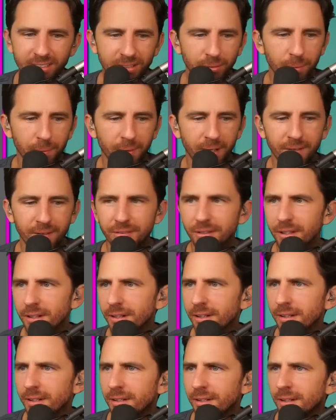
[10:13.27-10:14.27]
what we have
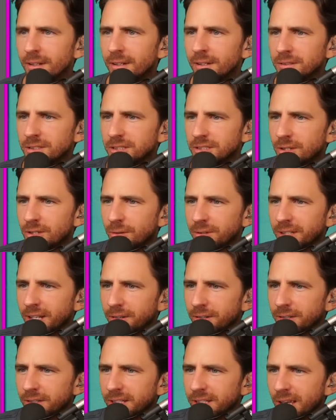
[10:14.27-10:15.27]
here. Just going
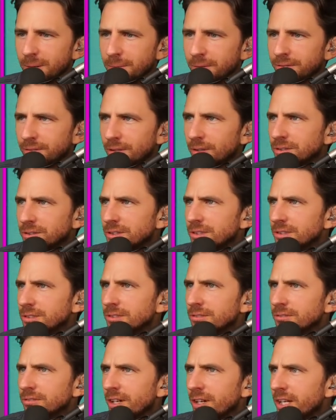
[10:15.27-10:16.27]
down Game of
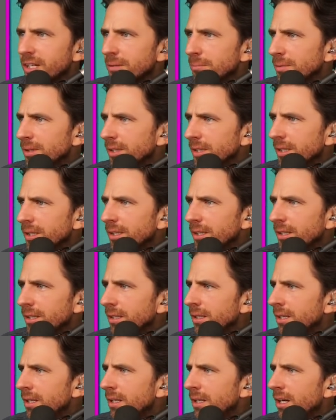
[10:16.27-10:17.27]
Roses randomly
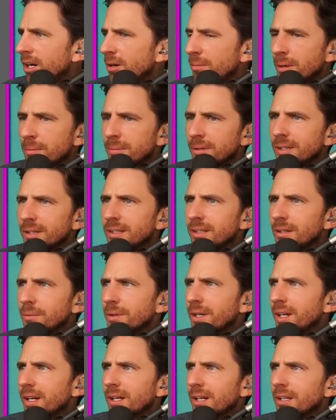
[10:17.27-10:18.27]
here. Oh, maybe
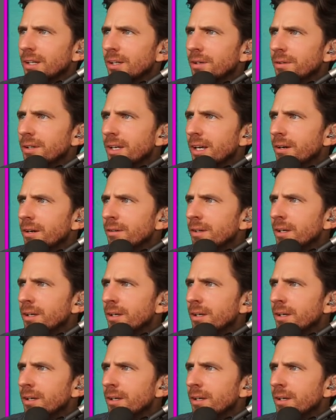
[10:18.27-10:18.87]
we're not going to load now.